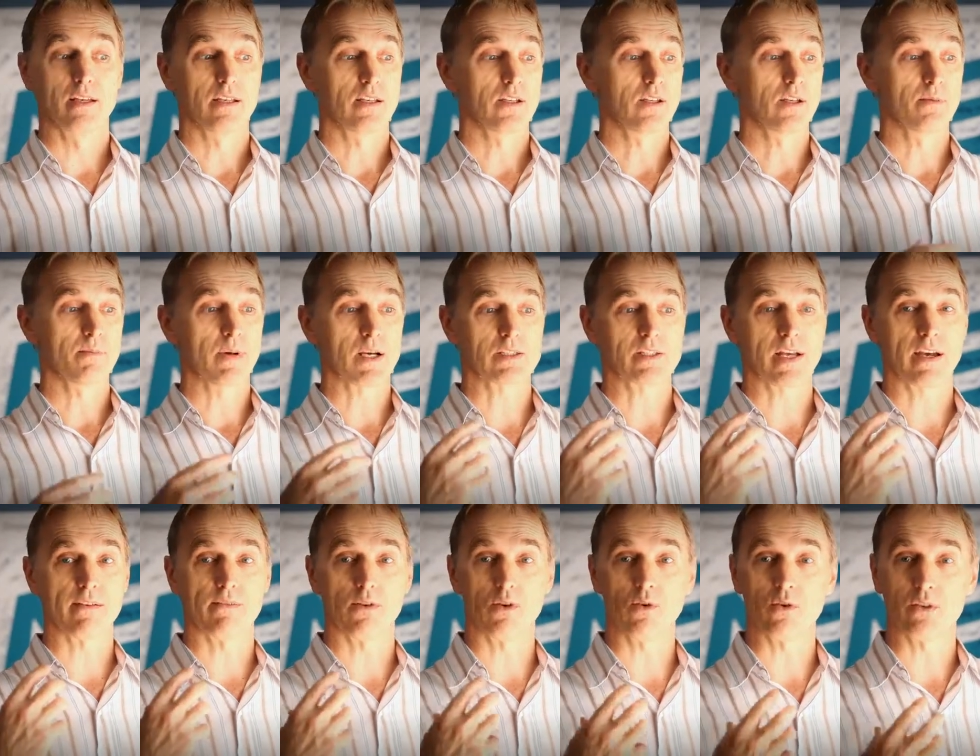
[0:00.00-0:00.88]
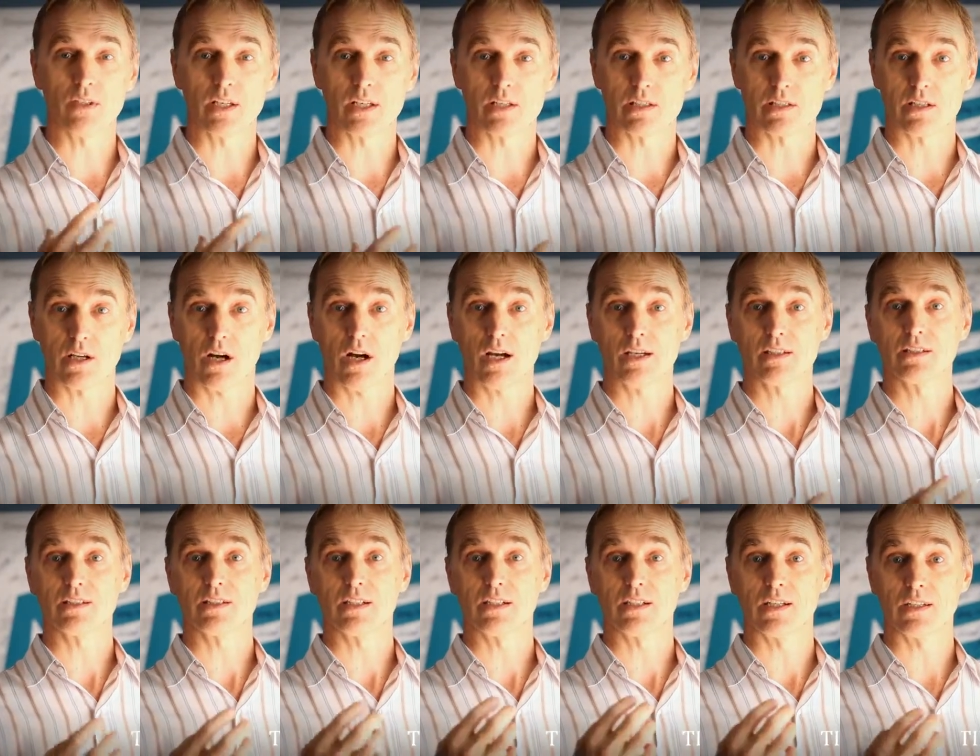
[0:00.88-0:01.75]
You must have all your
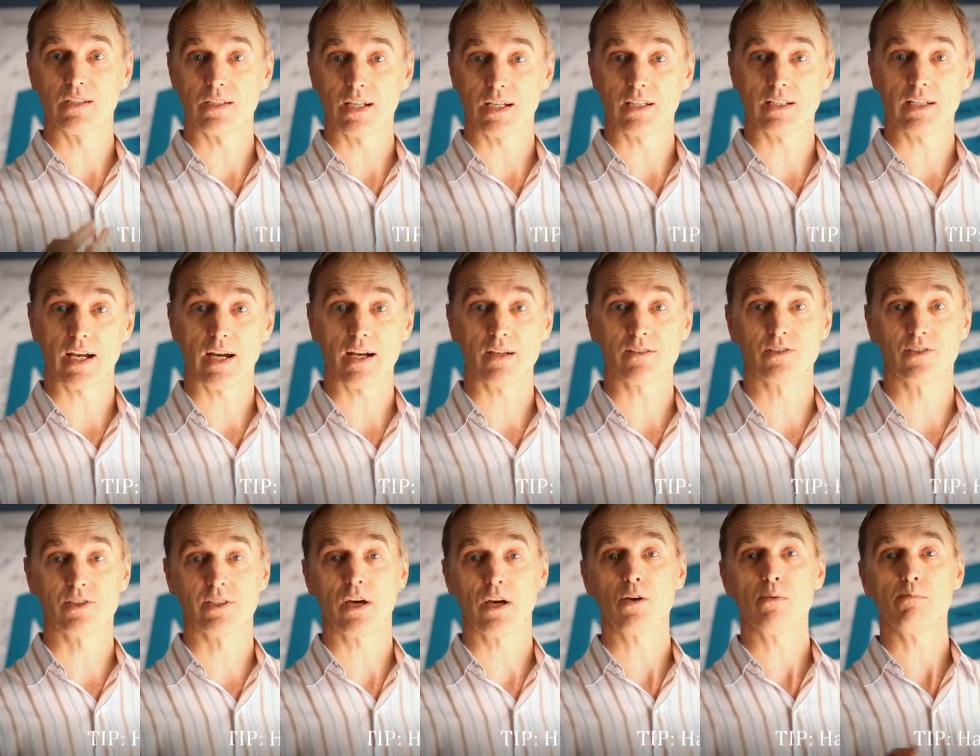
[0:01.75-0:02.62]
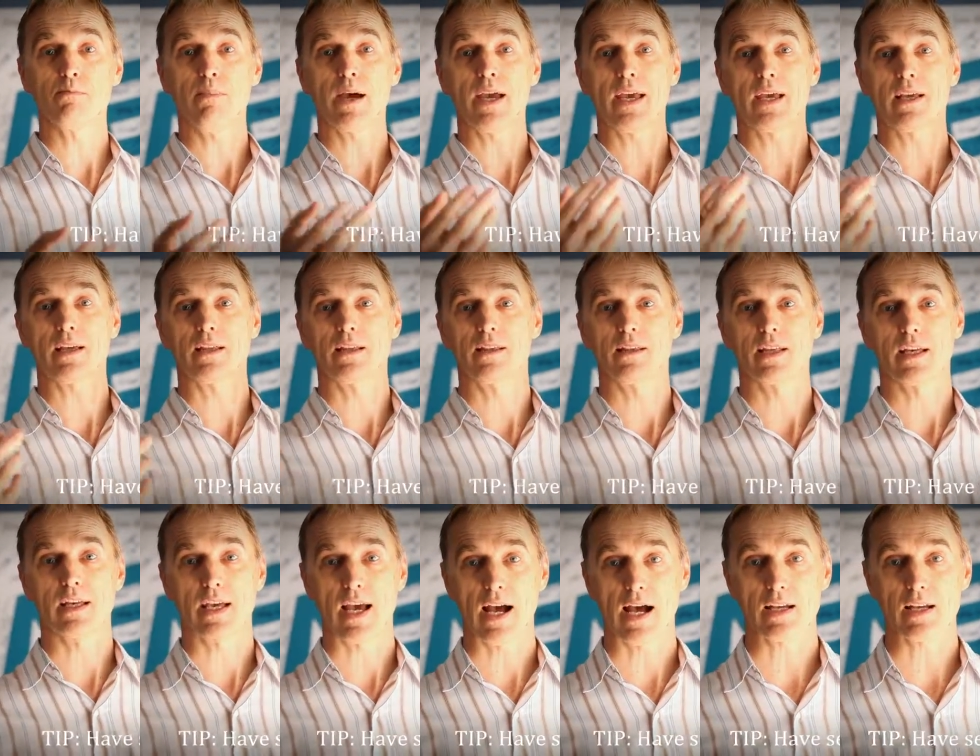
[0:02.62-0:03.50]
sizes and your details. Don't make the
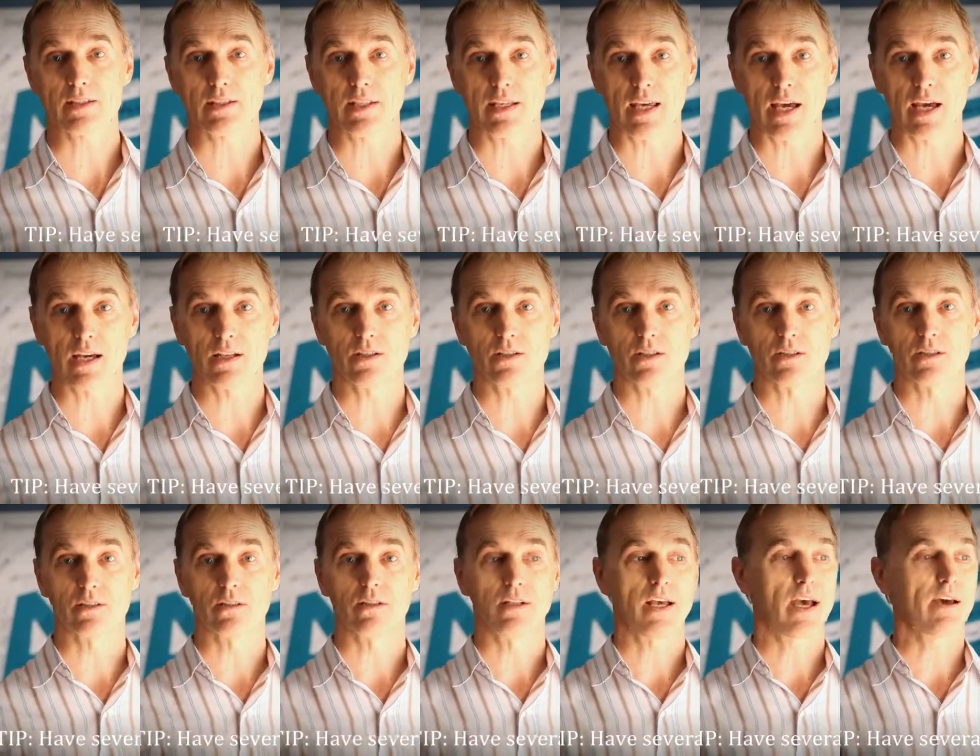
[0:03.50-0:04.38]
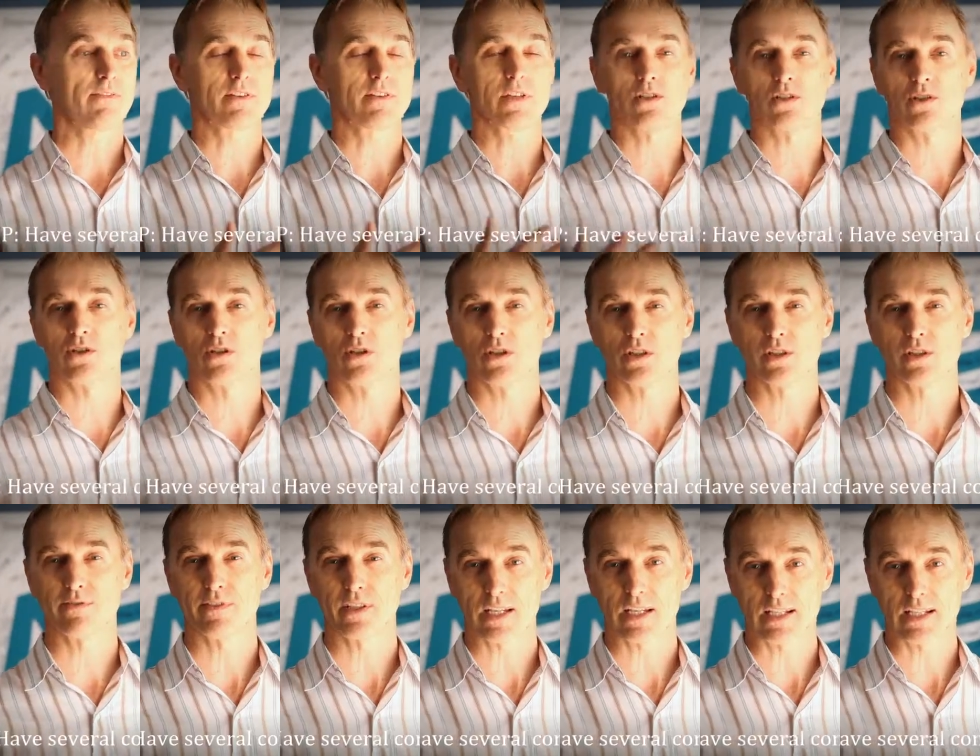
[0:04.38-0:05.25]
casting agent have to search
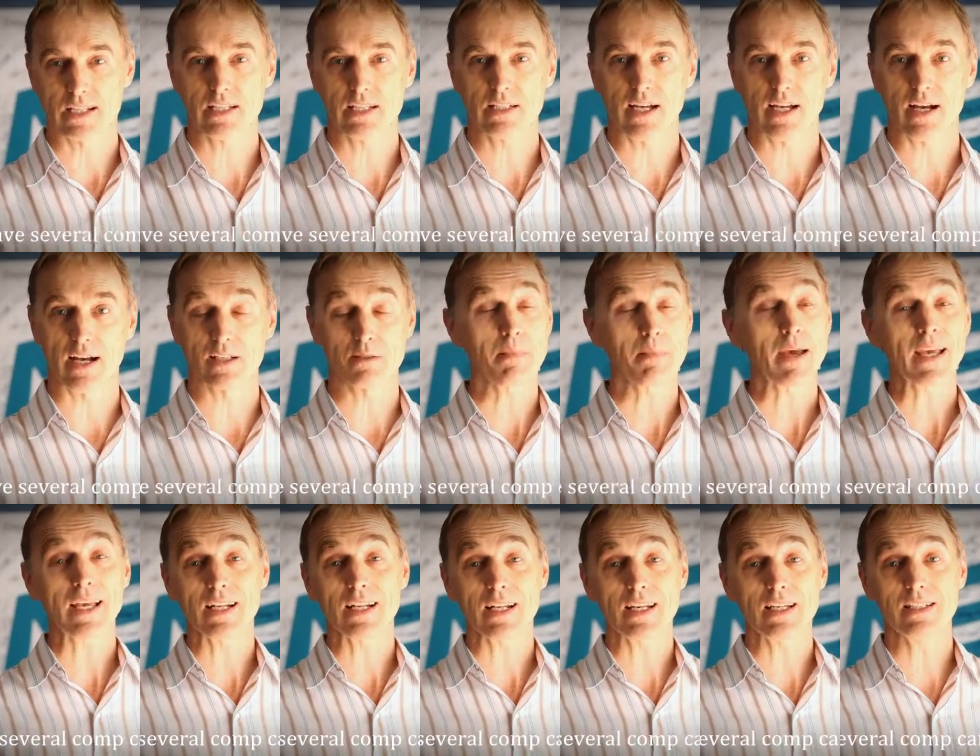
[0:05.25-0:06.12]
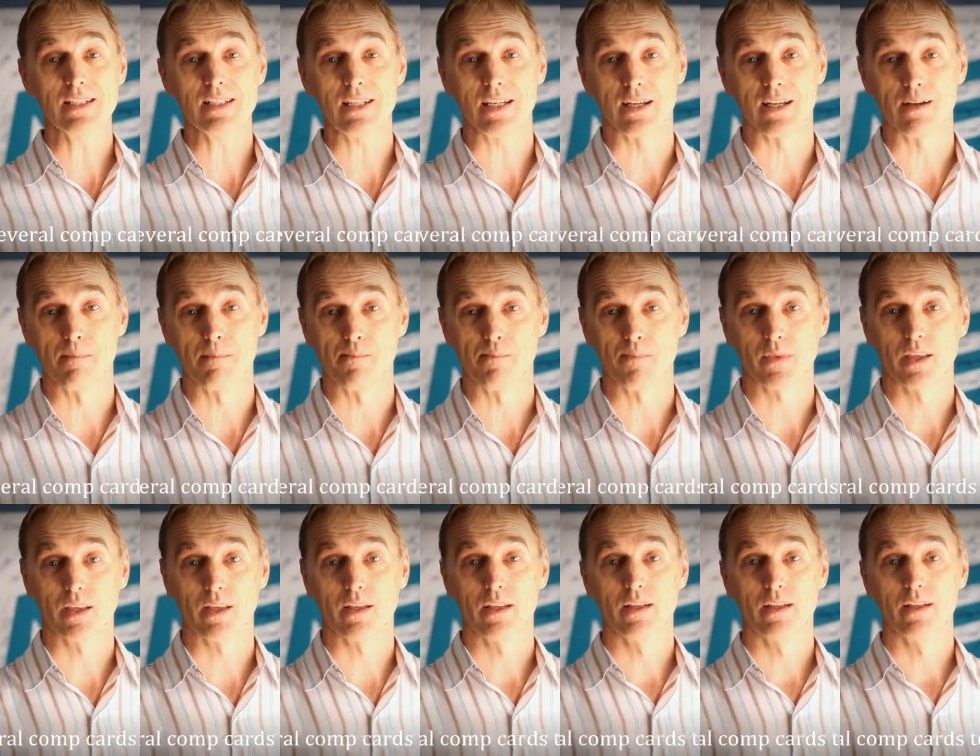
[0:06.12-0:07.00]
for your details. Make it easy.
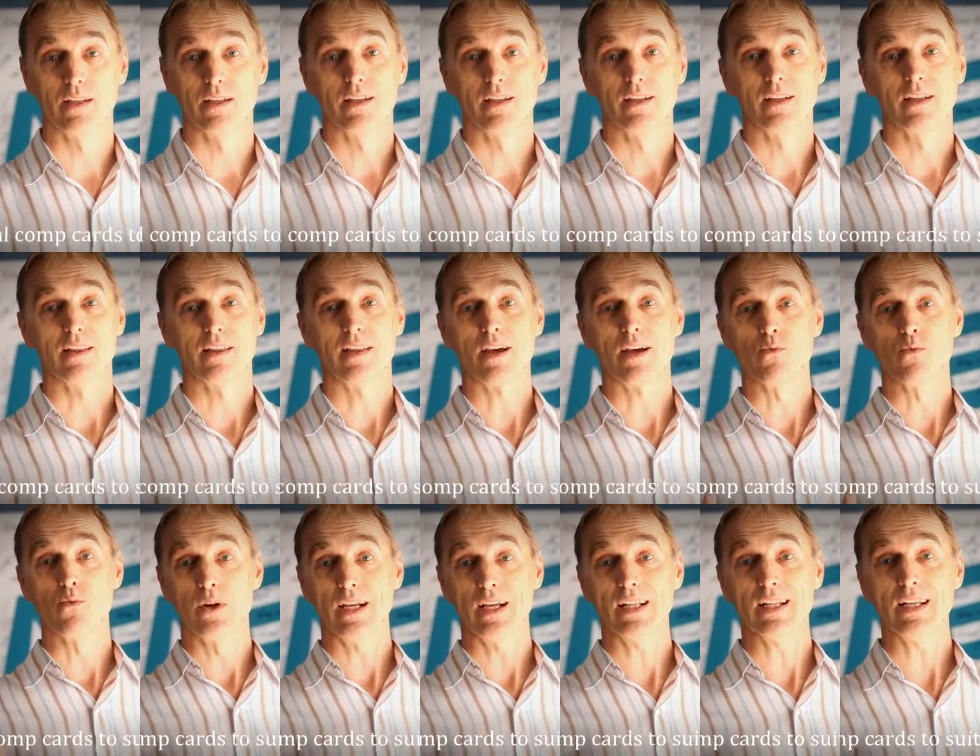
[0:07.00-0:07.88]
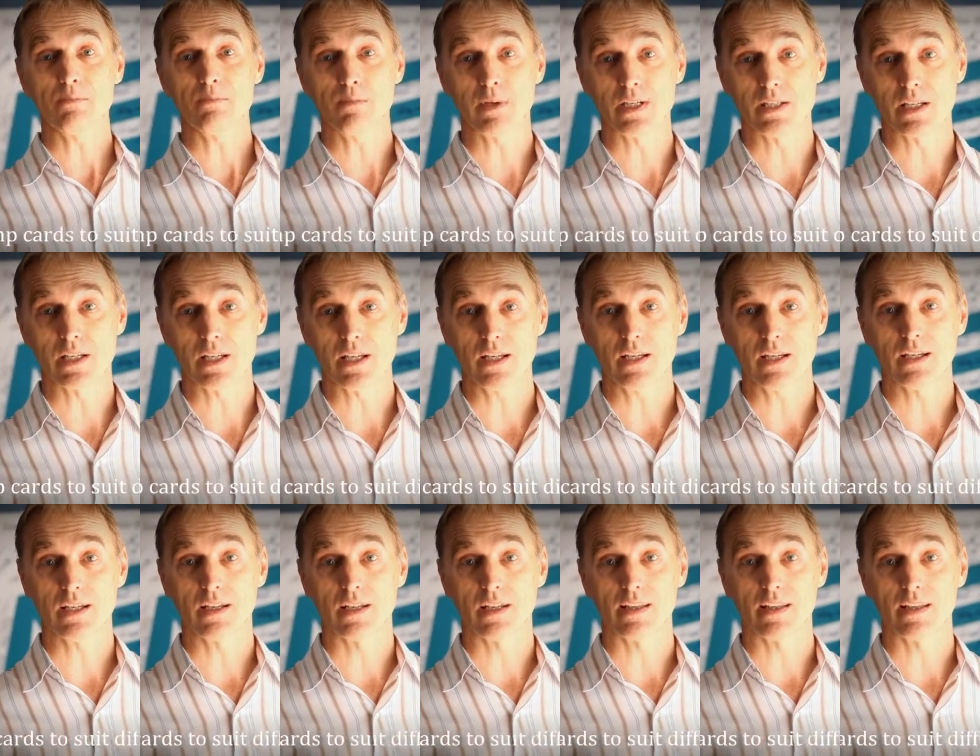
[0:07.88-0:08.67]
They're really busy.